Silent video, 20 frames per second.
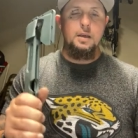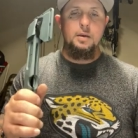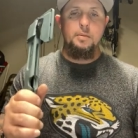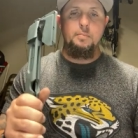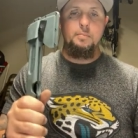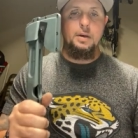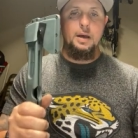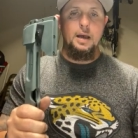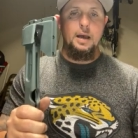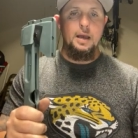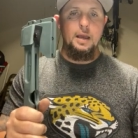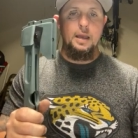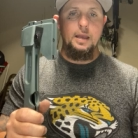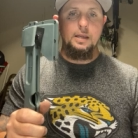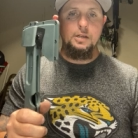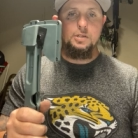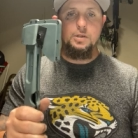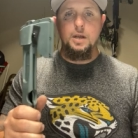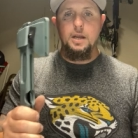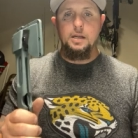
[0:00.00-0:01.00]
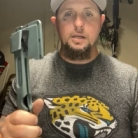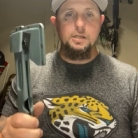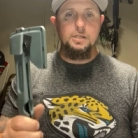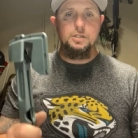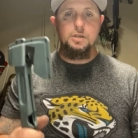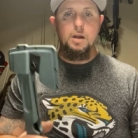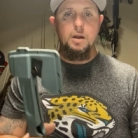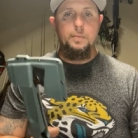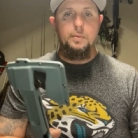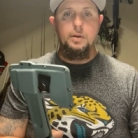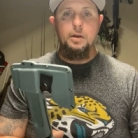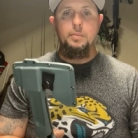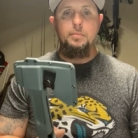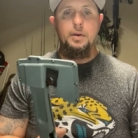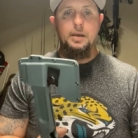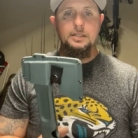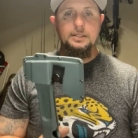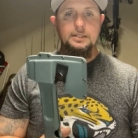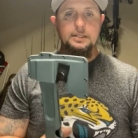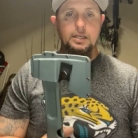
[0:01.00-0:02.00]
by trying to sharpen it
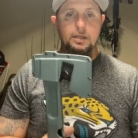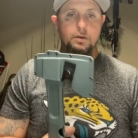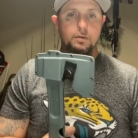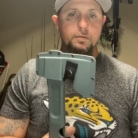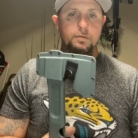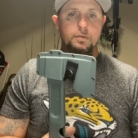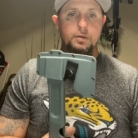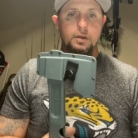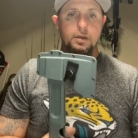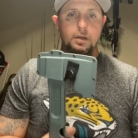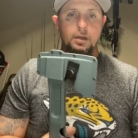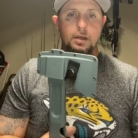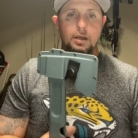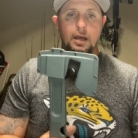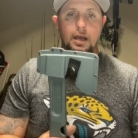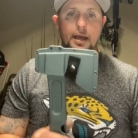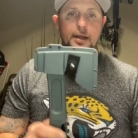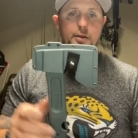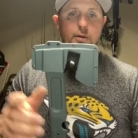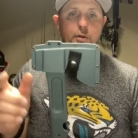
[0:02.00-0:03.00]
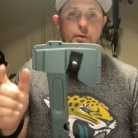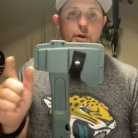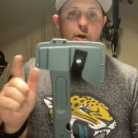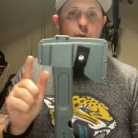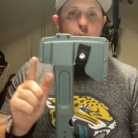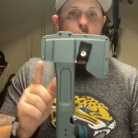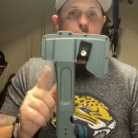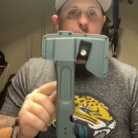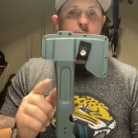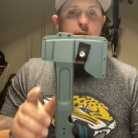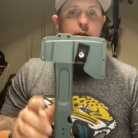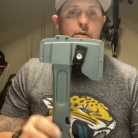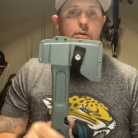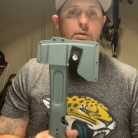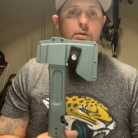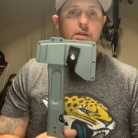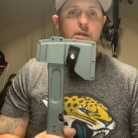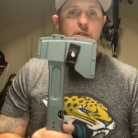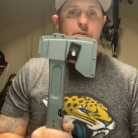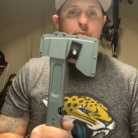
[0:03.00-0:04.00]
myself. I don't know what they do
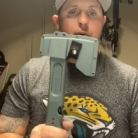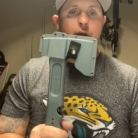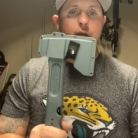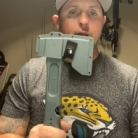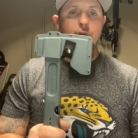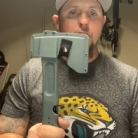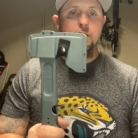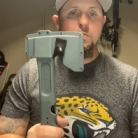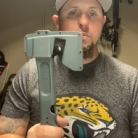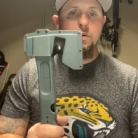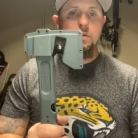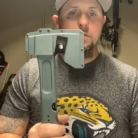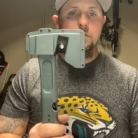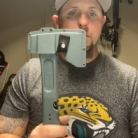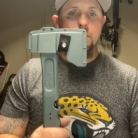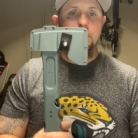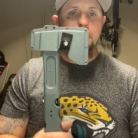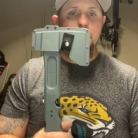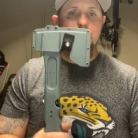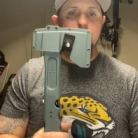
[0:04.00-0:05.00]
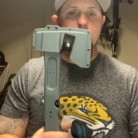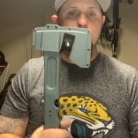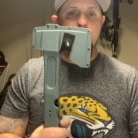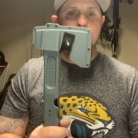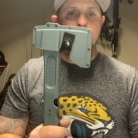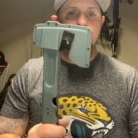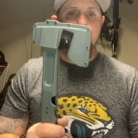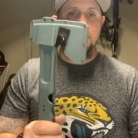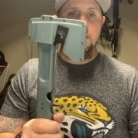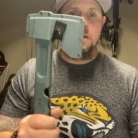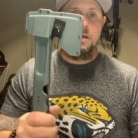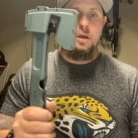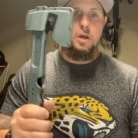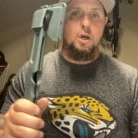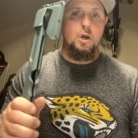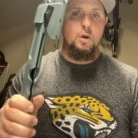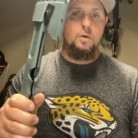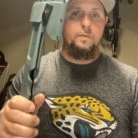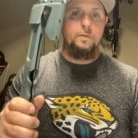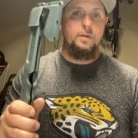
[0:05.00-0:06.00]
with these products once they're returned.
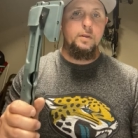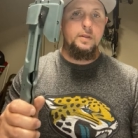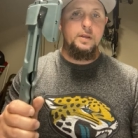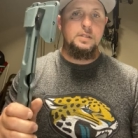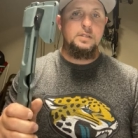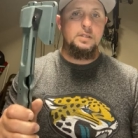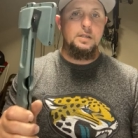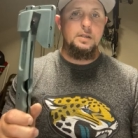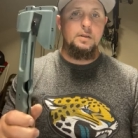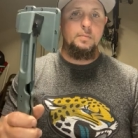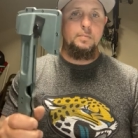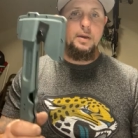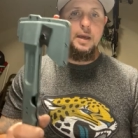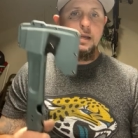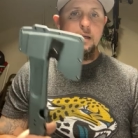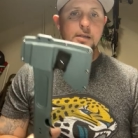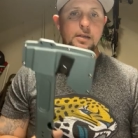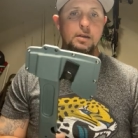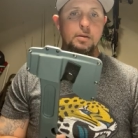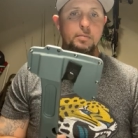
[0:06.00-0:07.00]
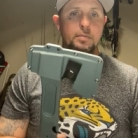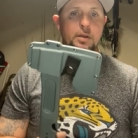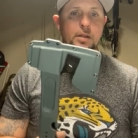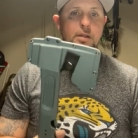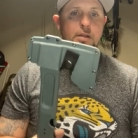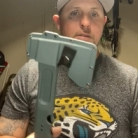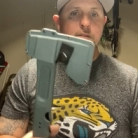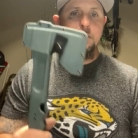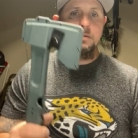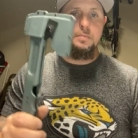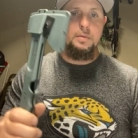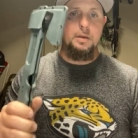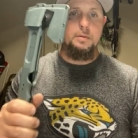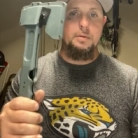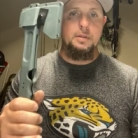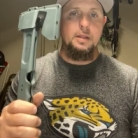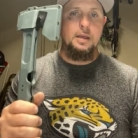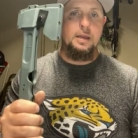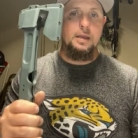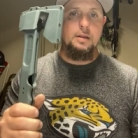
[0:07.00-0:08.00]
Hopefully they send them back to Camillus and maybe
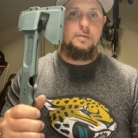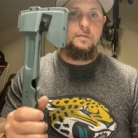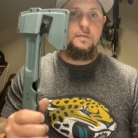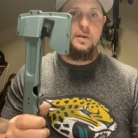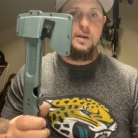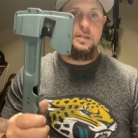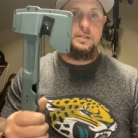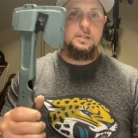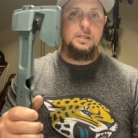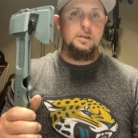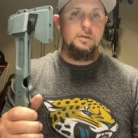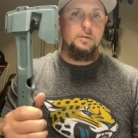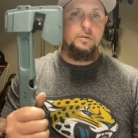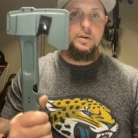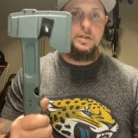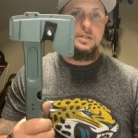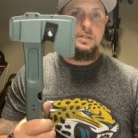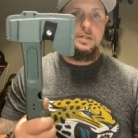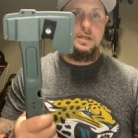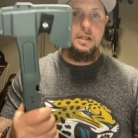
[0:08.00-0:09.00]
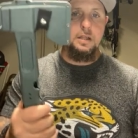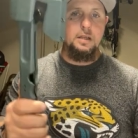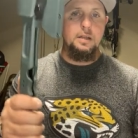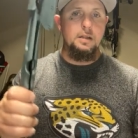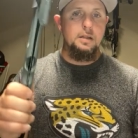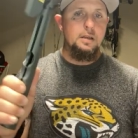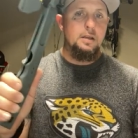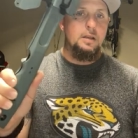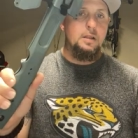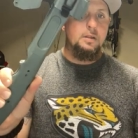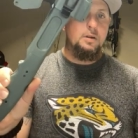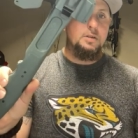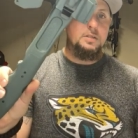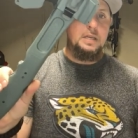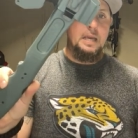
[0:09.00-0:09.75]
they can fix it and resell it. There's